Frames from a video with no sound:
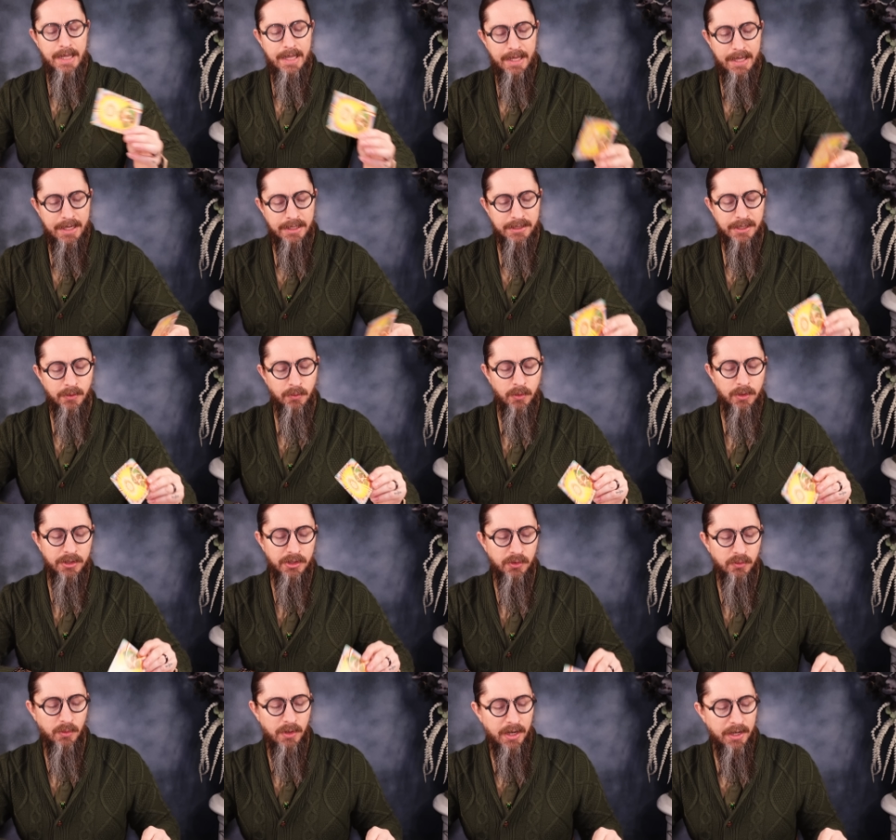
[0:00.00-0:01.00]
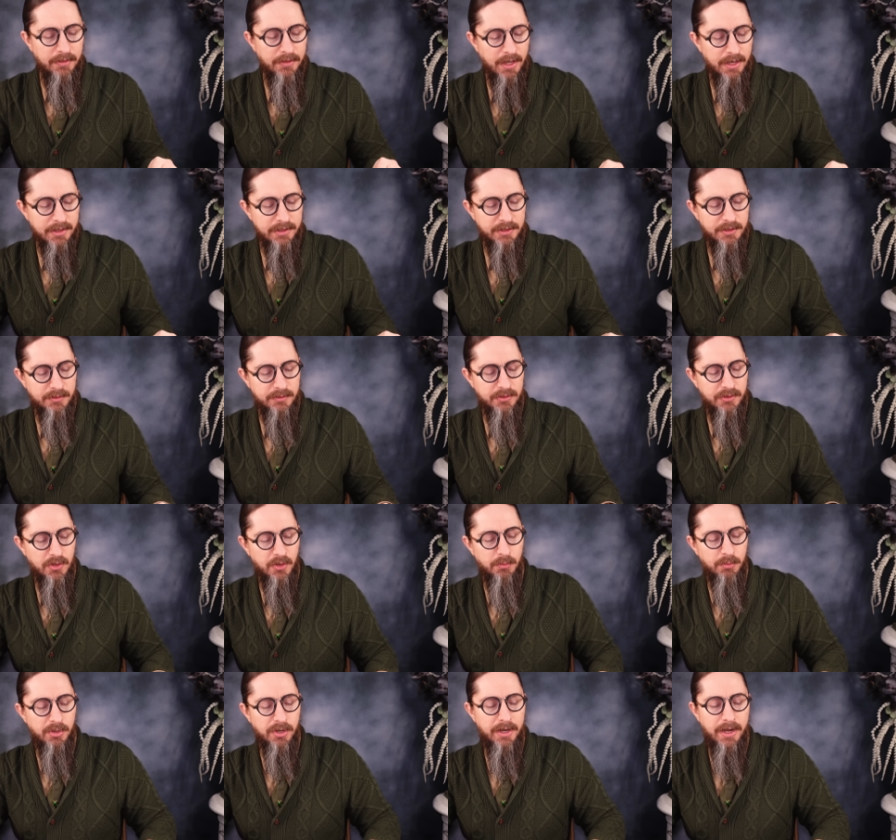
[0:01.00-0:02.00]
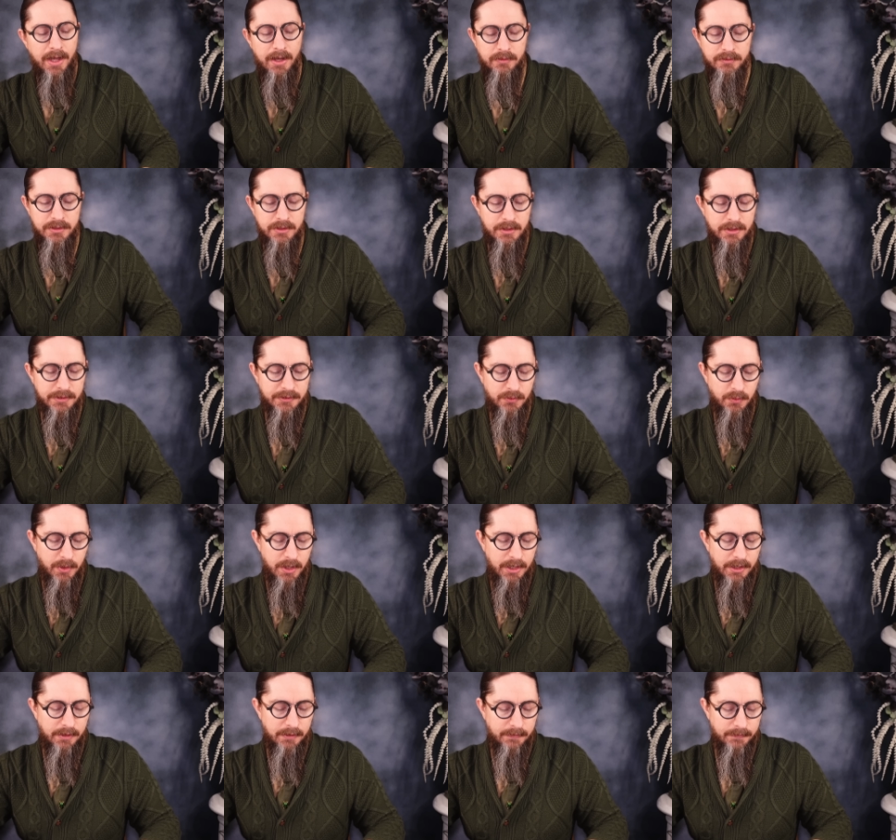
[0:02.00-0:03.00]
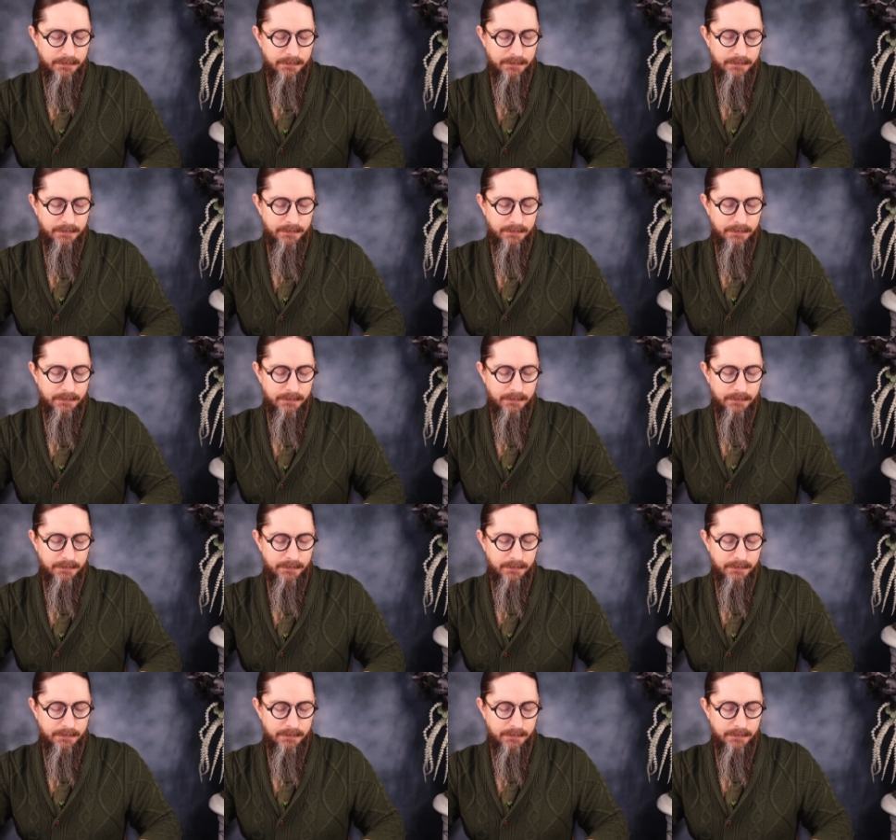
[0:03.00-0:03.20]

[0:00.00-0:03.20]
And I wonder why that is so pronounced this week.